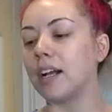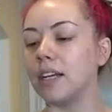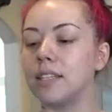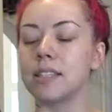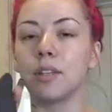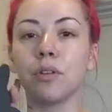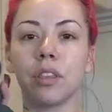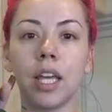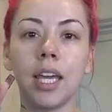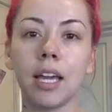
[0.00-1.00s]
got this little
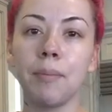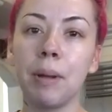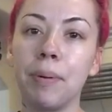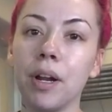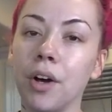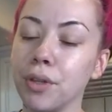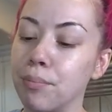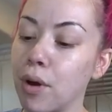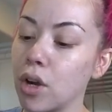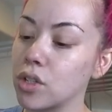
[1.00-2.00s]
thing, I'm gonna put it on the
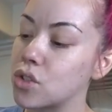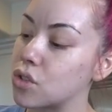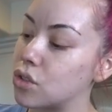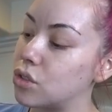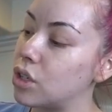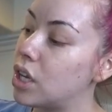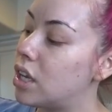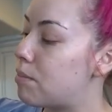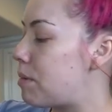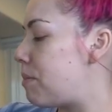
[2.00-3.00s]
bar too.
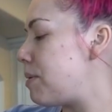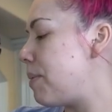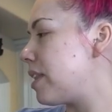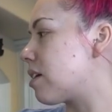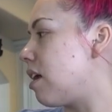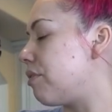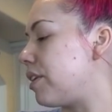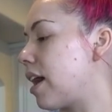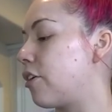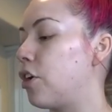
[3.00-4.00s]
Maybe by the
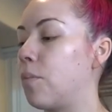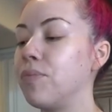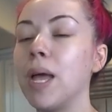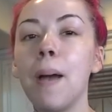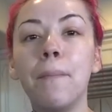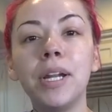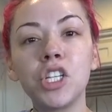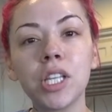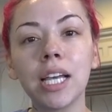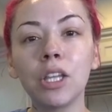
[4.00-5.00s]
coffee, I don't know. But it's
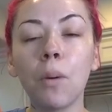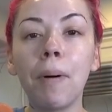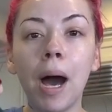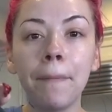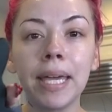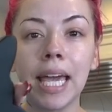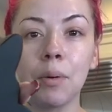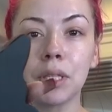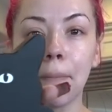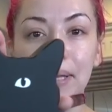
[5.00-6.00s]
just like a little pumpkin
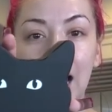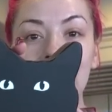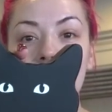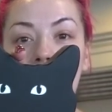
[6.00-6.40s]
with a black